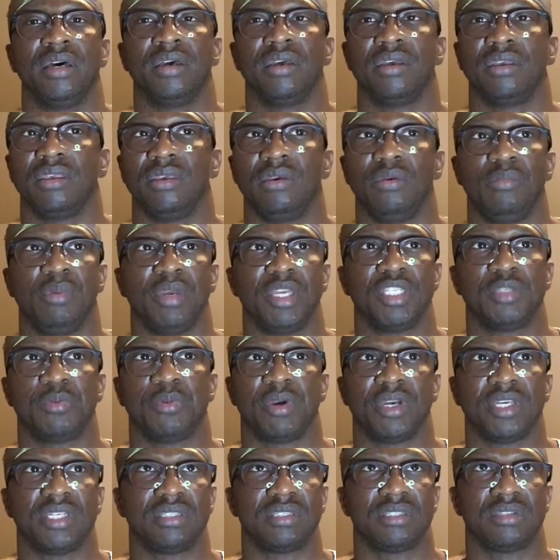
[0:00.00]
You bench
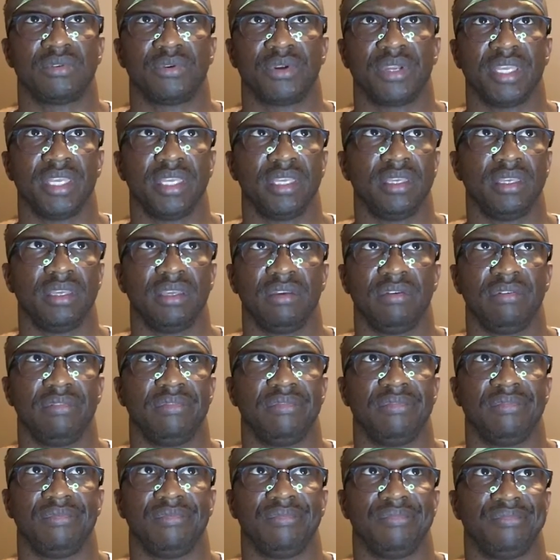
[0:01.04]
press
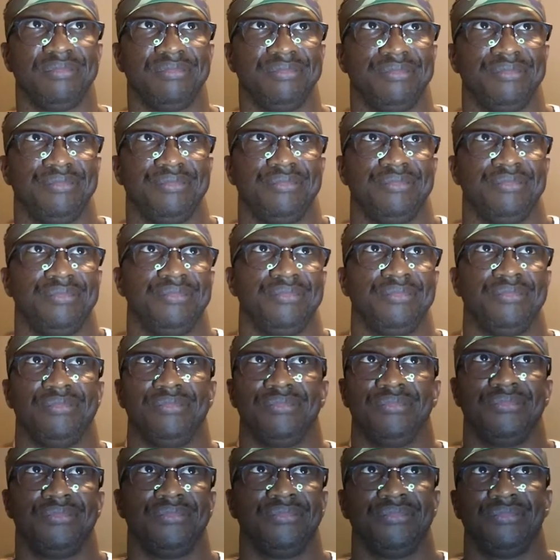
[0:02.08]

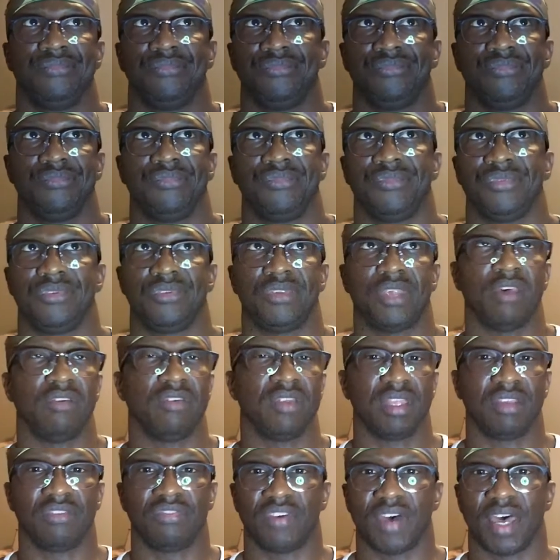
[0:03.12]

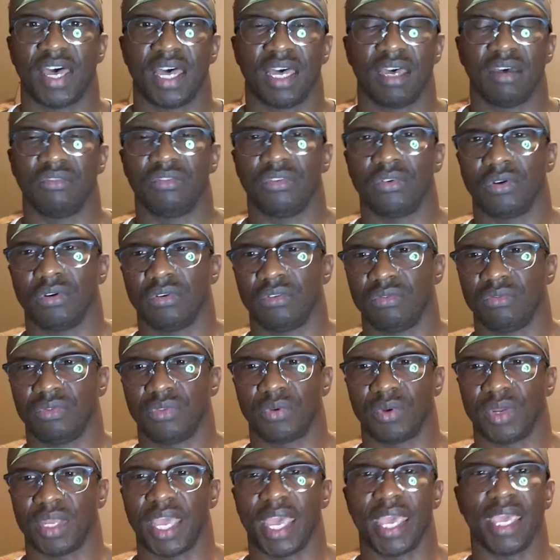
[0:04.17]
375 or
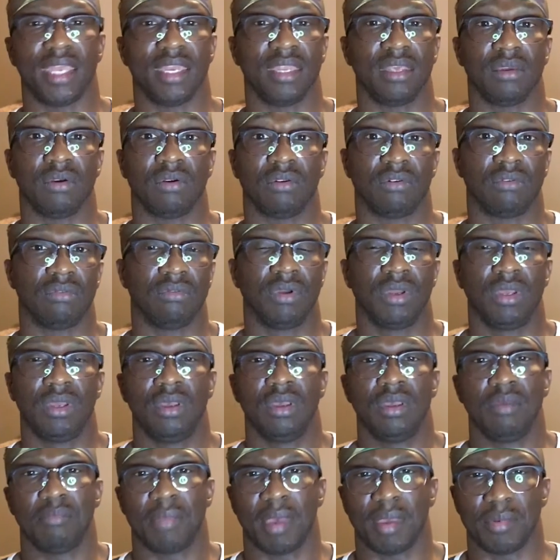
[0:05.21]
380, or
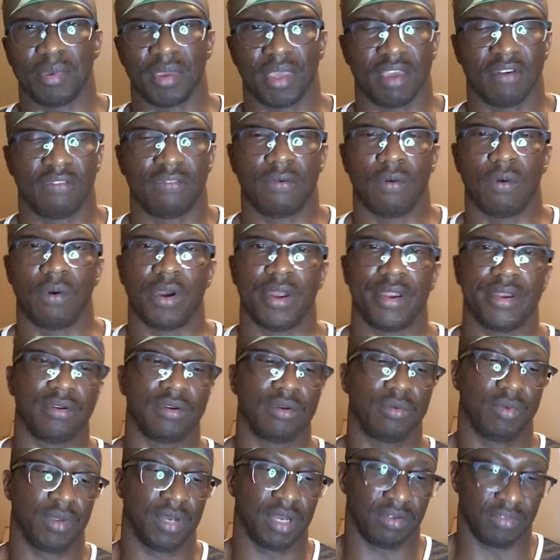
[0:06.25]
maybe you hit 400 or
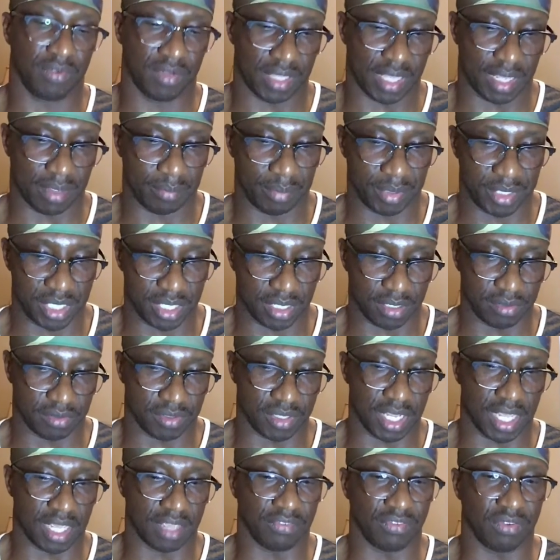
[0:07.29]
whatever that particular
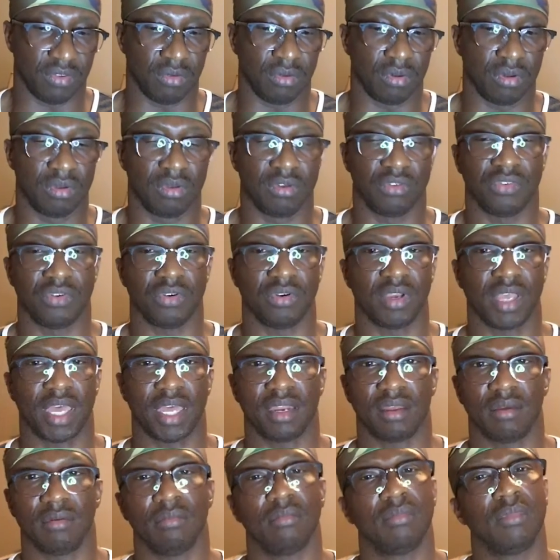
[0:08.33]
day. If you got
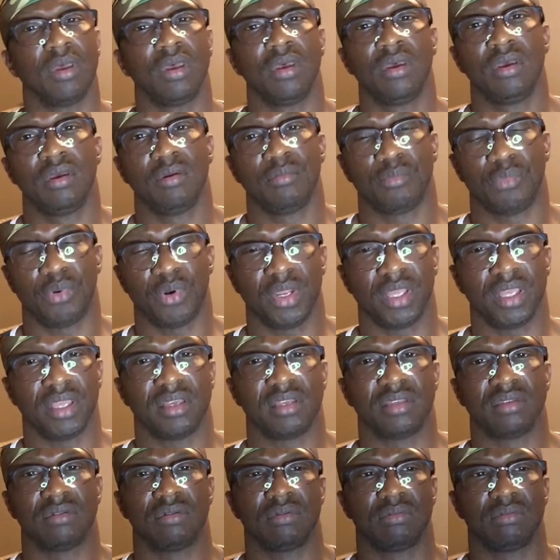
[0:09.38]
a pretty good